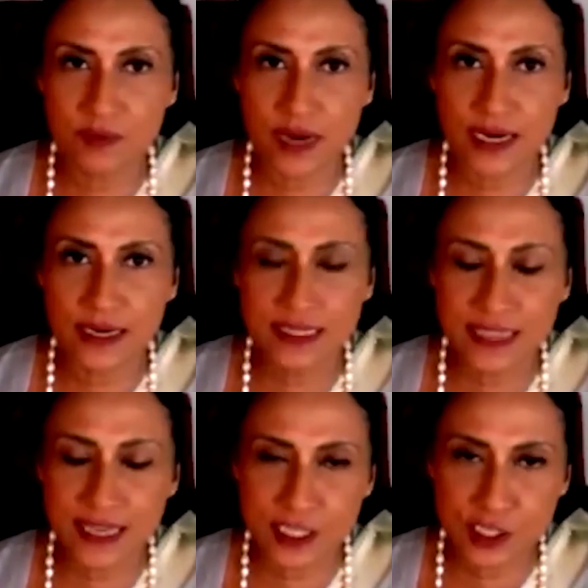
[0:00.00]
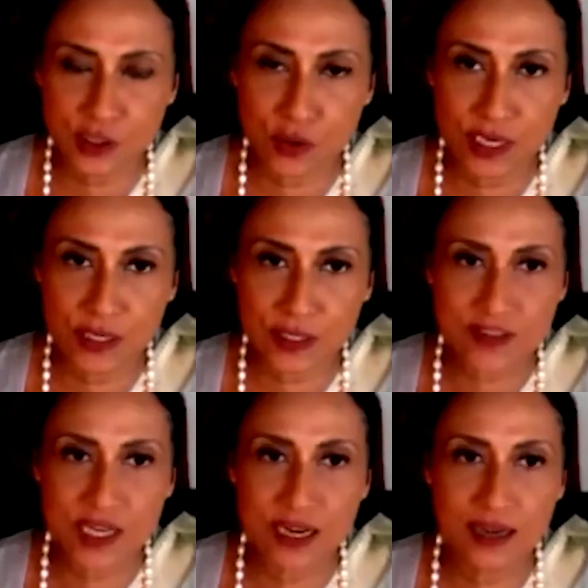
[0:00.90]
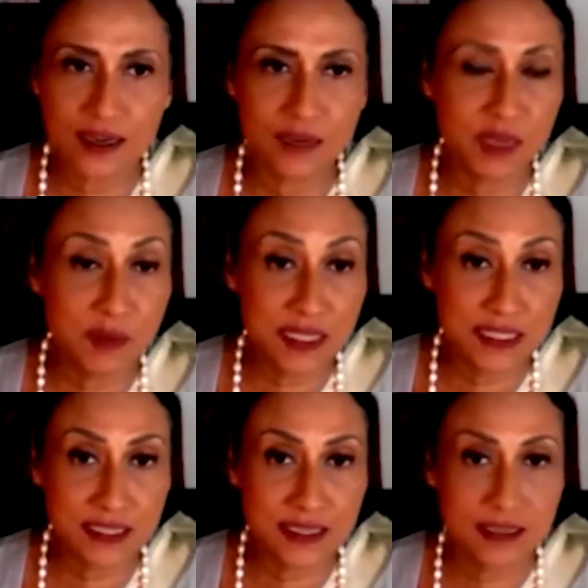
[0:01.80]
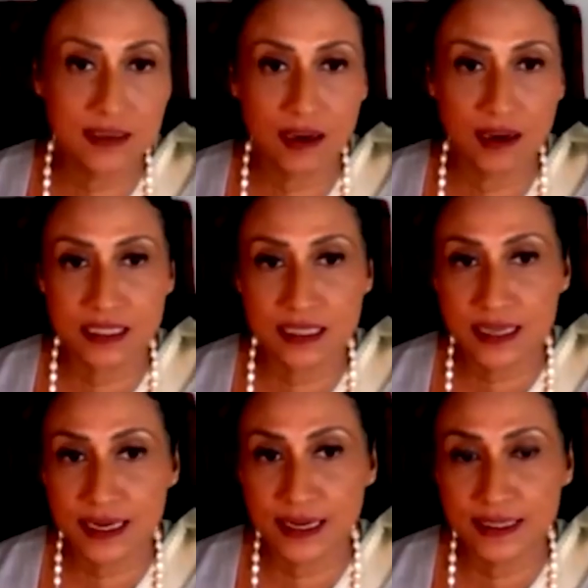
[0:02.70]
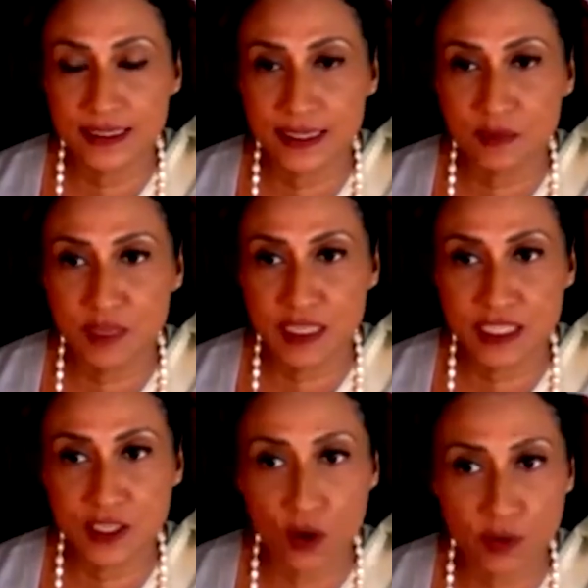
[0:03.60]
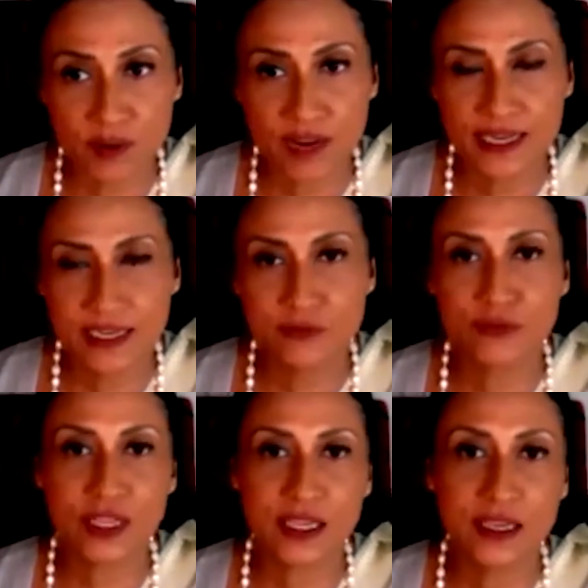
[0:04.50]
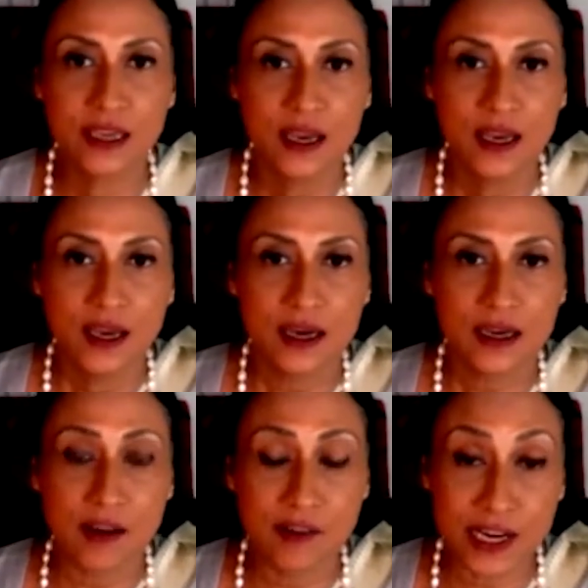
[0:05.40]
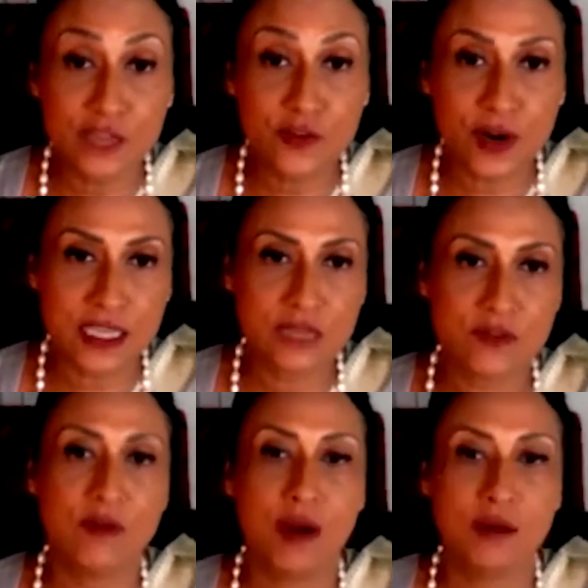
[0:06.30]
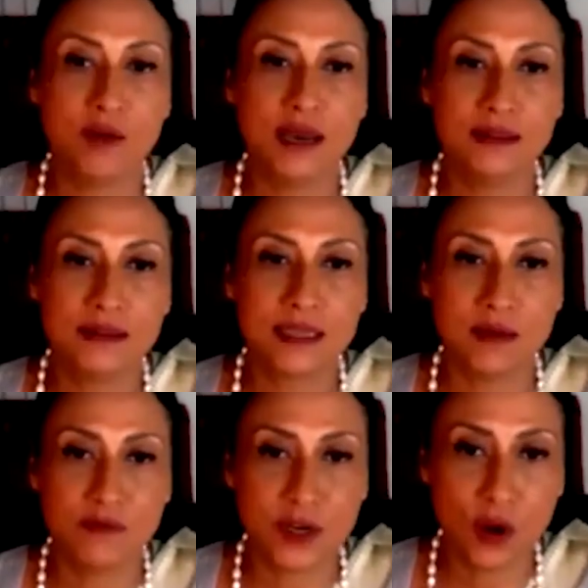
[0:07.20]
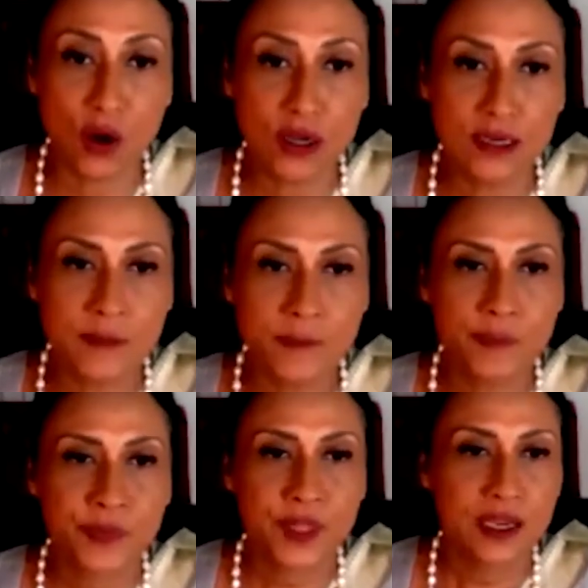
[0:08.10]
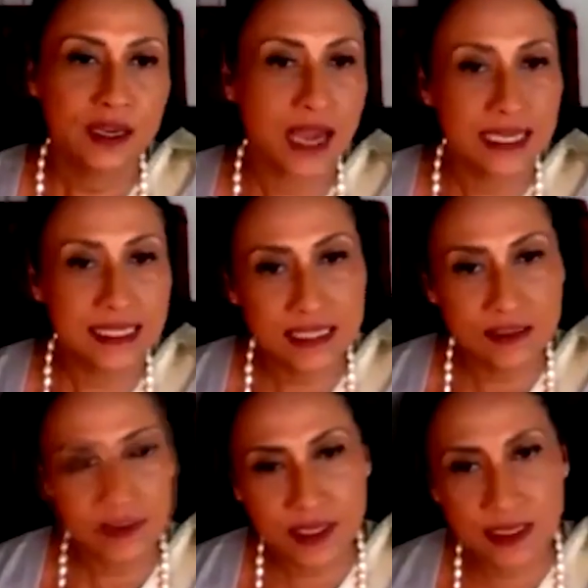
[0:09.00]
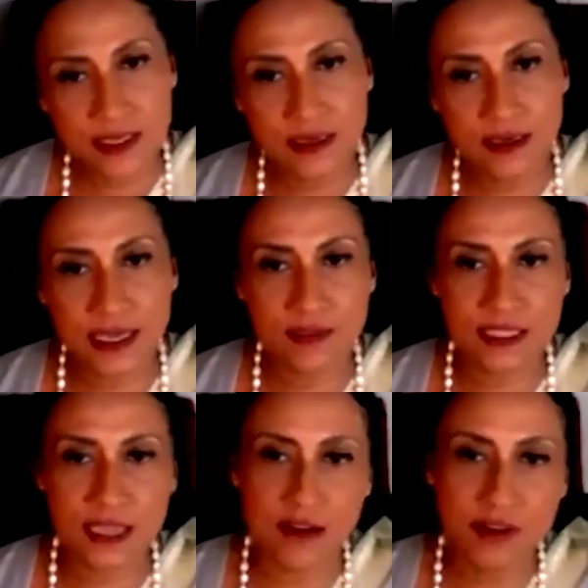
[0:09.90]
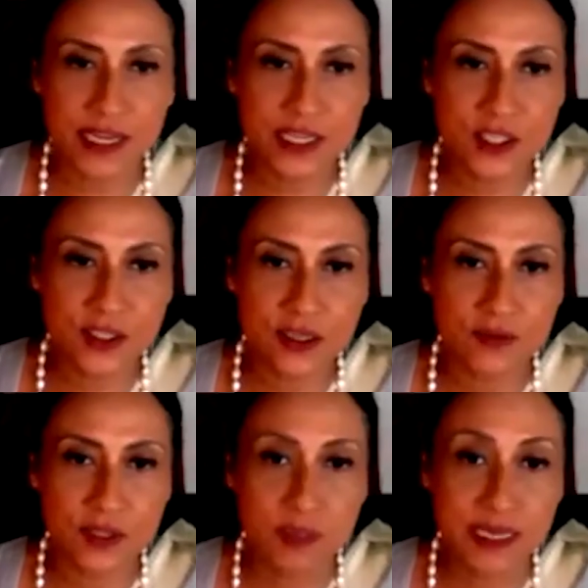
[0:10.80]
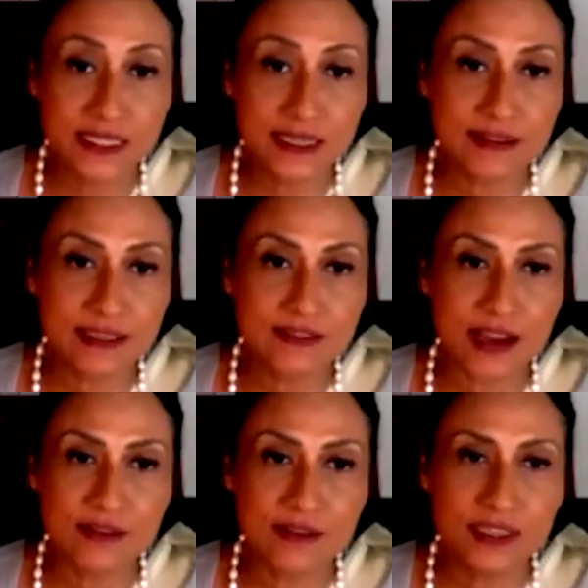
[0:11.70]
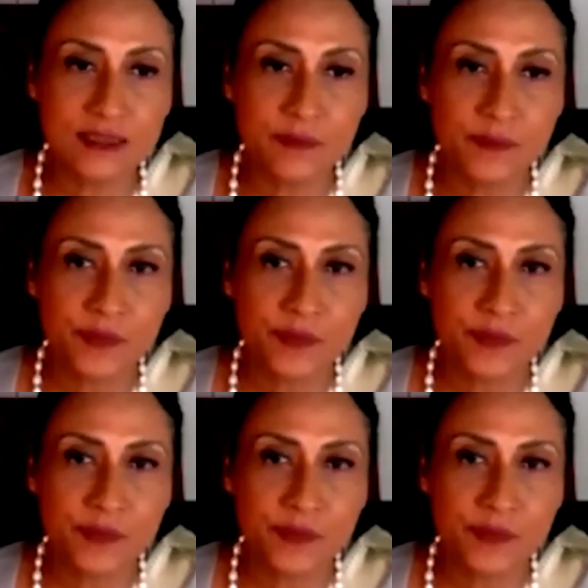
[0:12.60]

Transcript: had an inside story on Sri Lanka, BBC, CNN, CNBC all provided free coverage for us for 1 month, some for longer. Nile TV gave us coverage for the Mediterranean traveler.